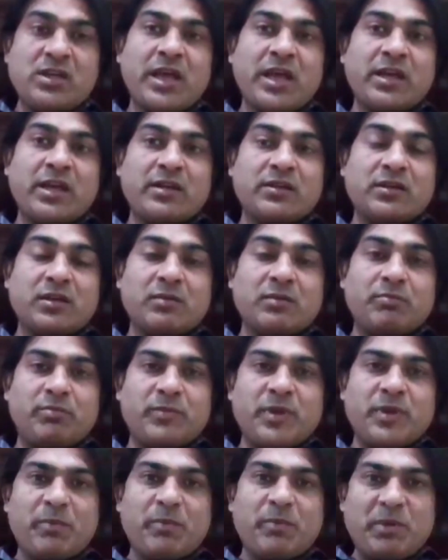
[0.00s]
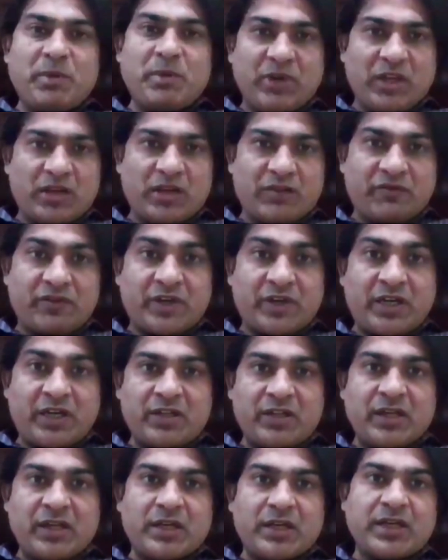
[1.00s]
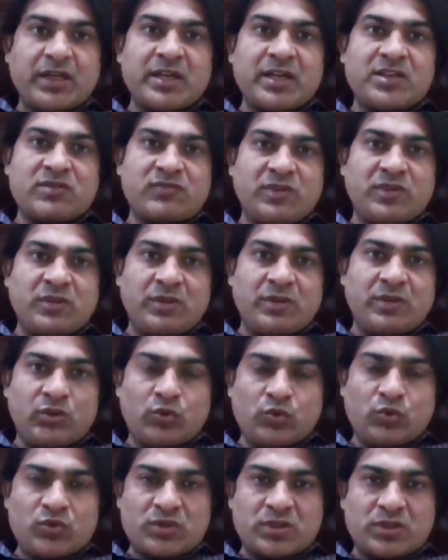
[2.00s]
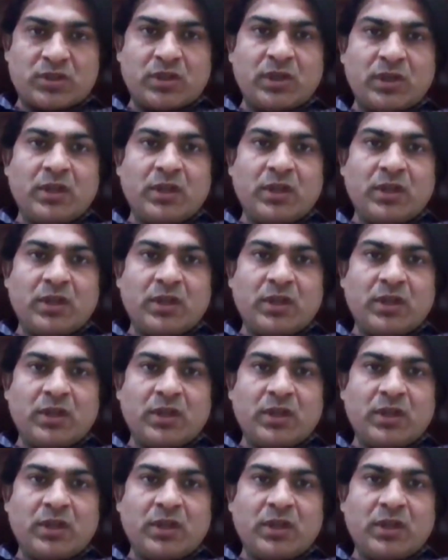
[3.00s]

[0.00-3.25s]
Like the people are afraid that as we use